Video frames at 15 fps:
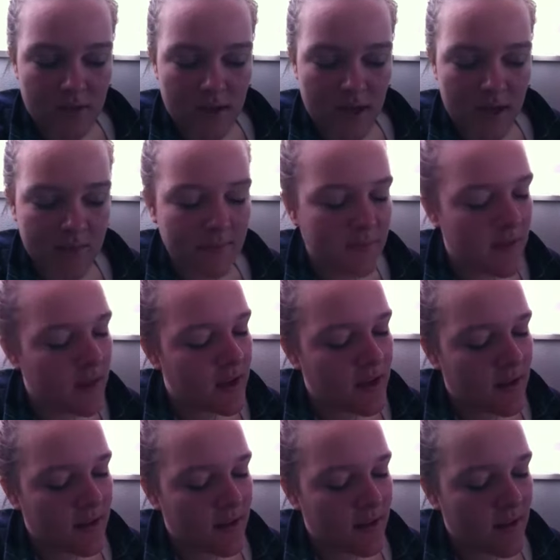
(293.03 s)
Yeah.
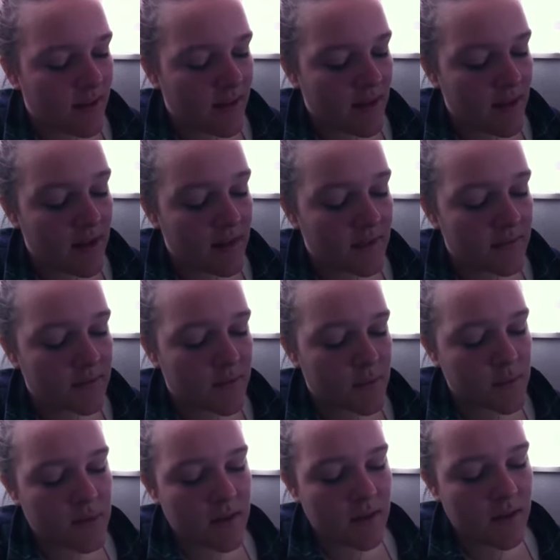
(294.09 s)

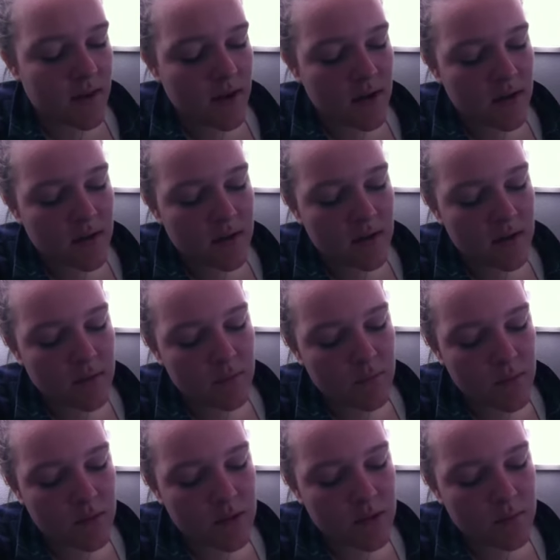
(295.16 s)
We did that, and then
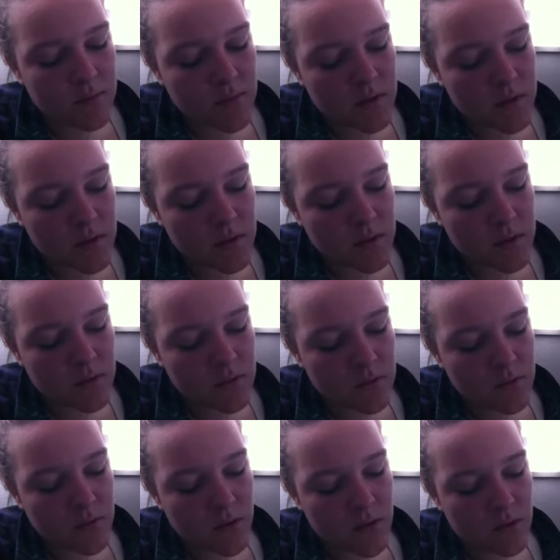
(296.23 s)
what did we
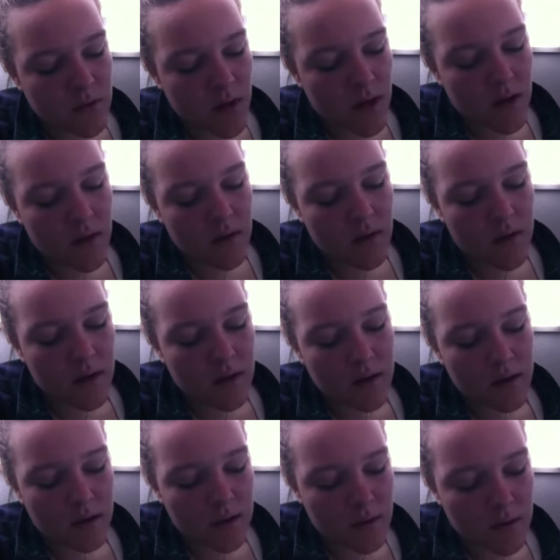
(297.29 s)
do? Oh yeah,
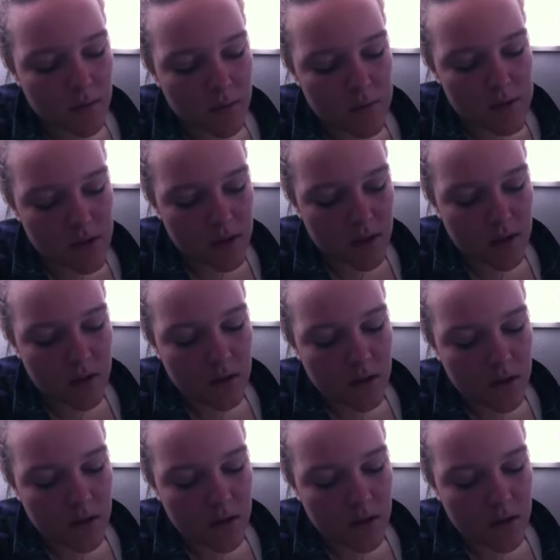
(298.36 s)
then there was like